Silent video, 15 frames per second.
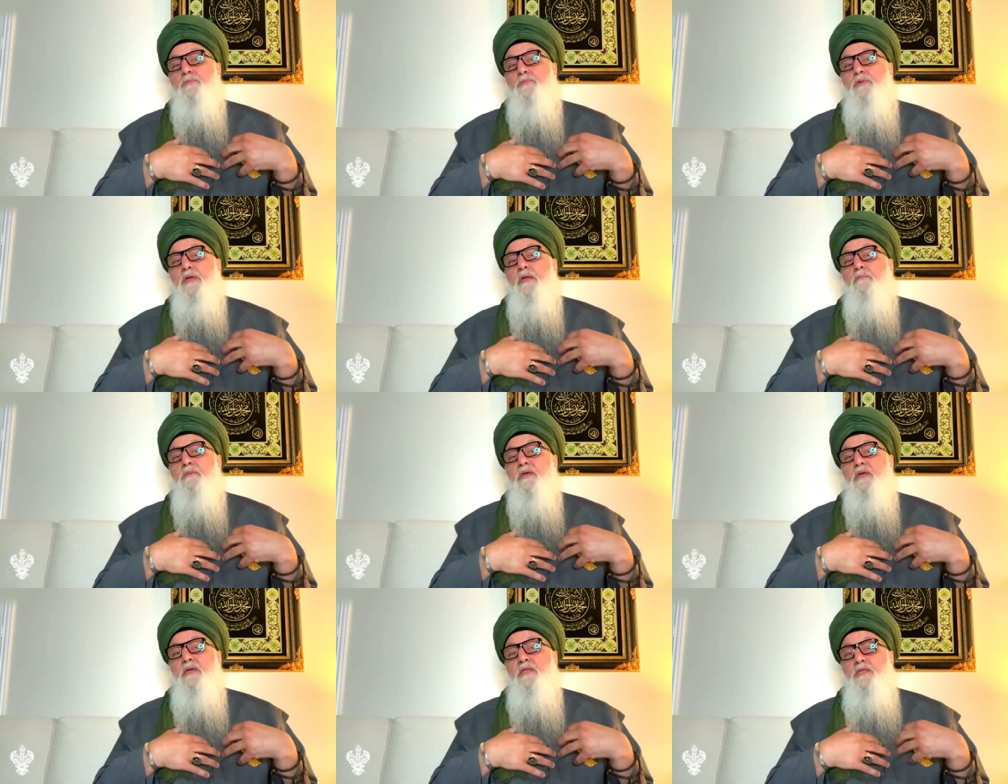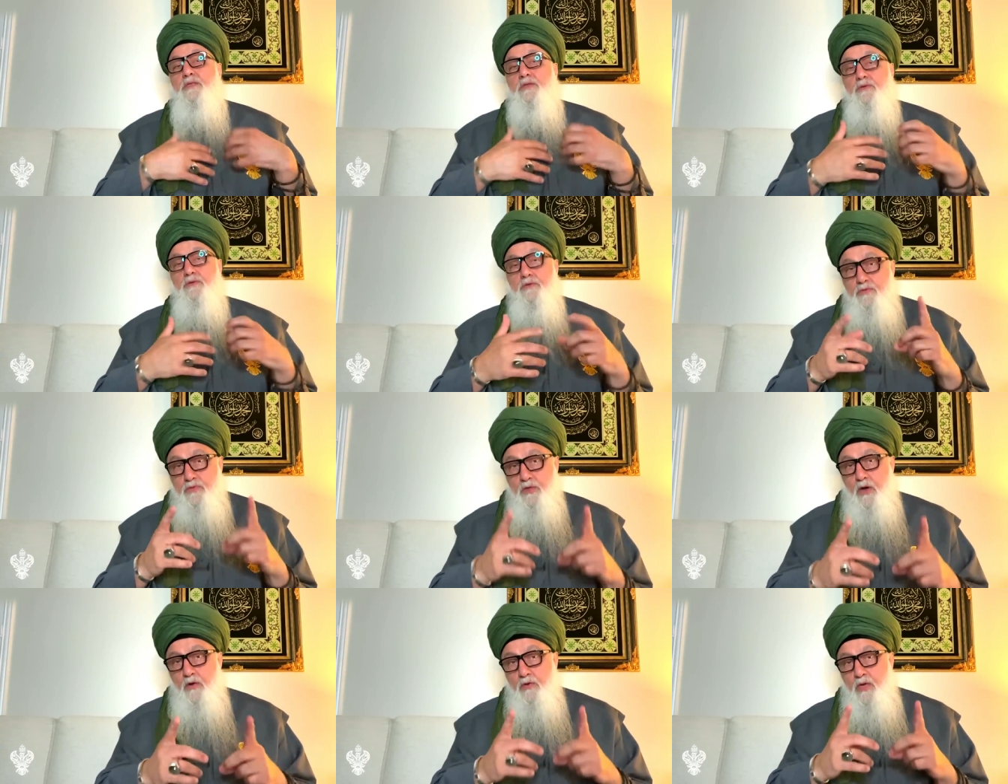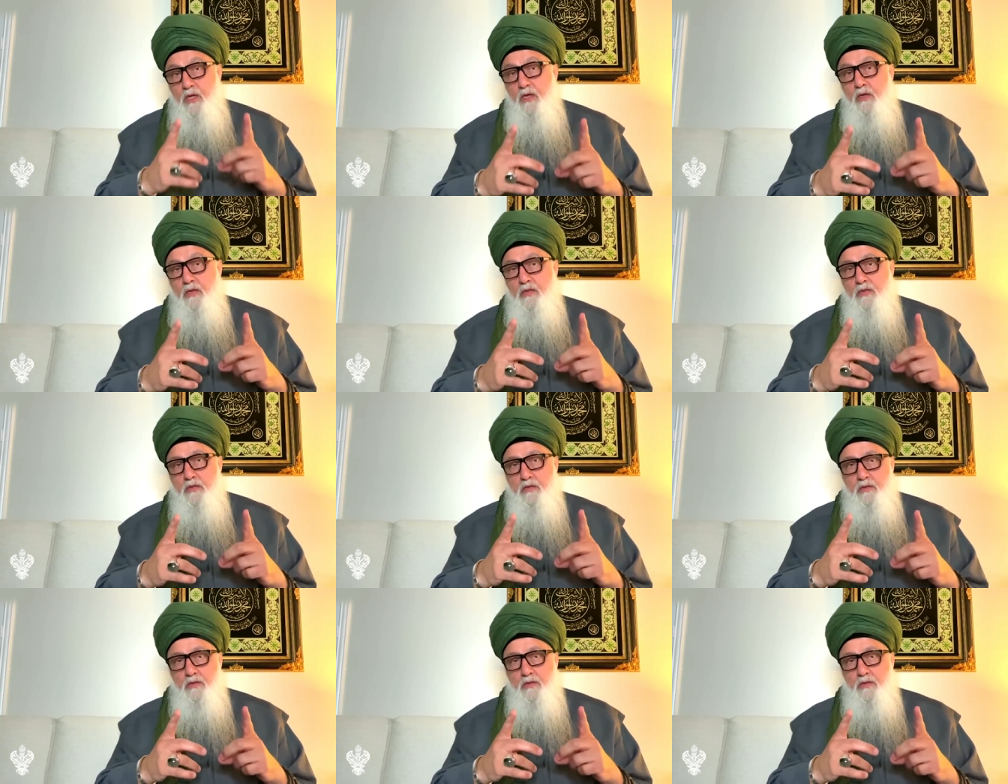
to bring me into tawheed.